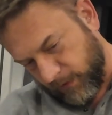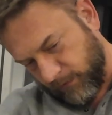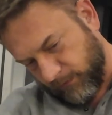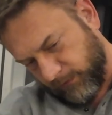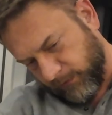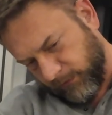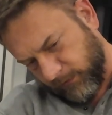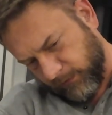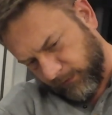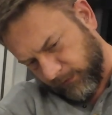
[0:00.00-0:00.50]

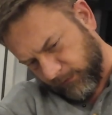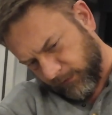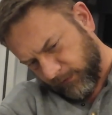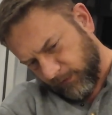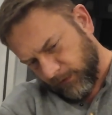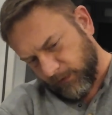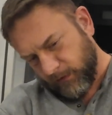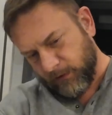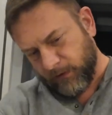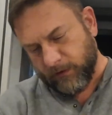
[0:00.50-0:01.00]
ounces.
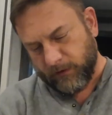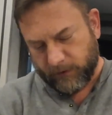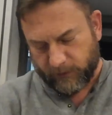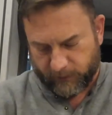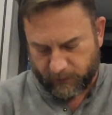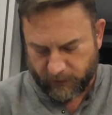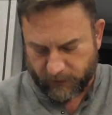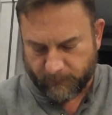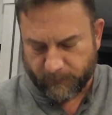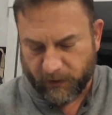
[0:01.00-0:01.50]

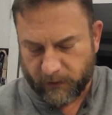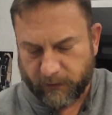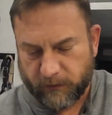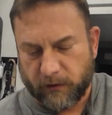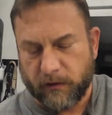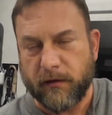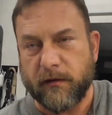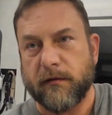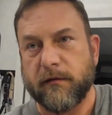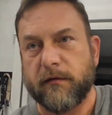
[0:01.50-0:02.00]
Damn, that
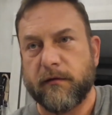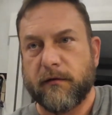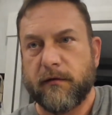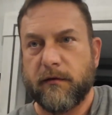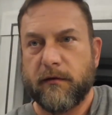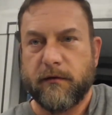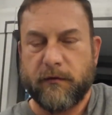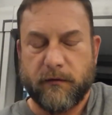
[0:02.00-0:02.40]
thing's...